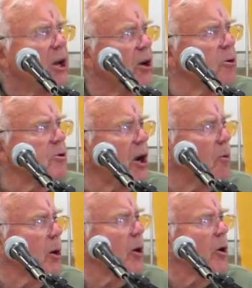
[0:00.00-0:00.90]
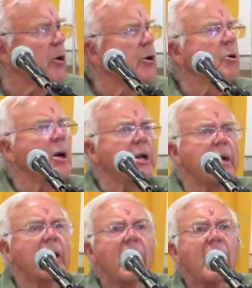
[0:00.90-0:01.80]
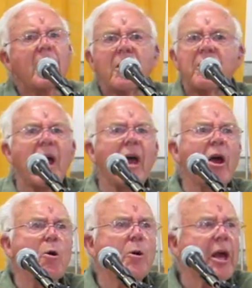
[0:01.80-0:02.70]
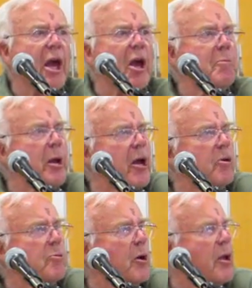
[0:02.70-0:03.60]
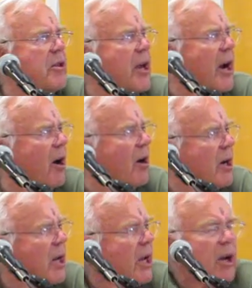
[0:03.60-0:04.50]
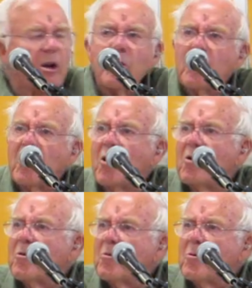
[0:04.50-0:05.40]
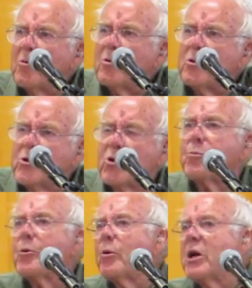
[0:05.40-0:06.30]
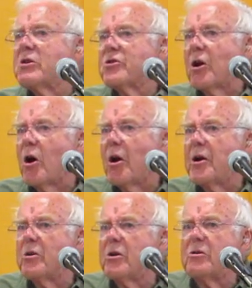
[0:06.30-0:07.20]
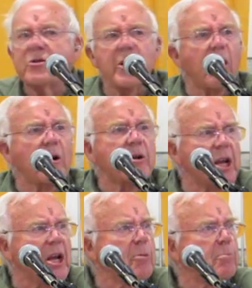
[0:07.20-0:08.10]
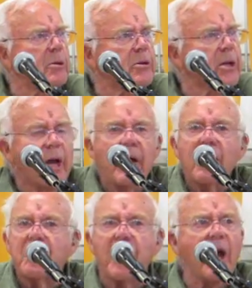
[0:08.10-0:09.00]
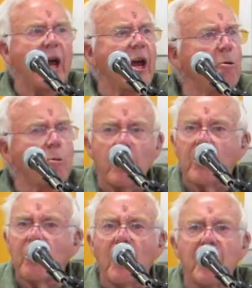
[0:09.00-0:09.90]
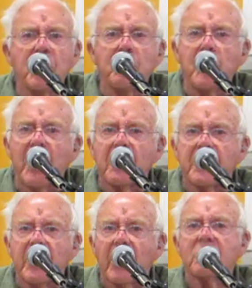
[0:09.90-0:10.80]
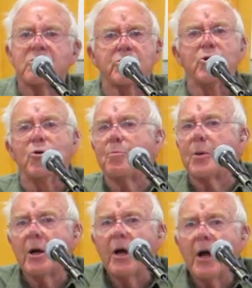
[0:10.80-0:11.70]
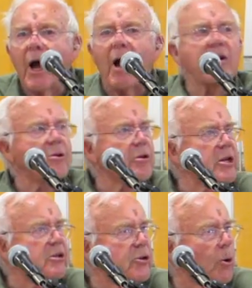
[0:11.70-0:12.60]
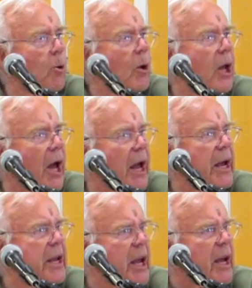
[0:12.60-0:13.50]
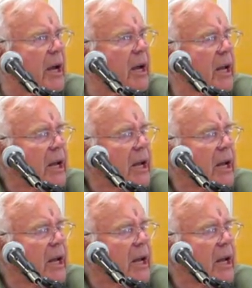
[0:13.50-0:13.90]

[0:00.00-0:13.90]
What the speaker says: Here's how we're going to do it. They came in with their super rich lawyers, their teams. They were going to make duck soup out of this whole idea.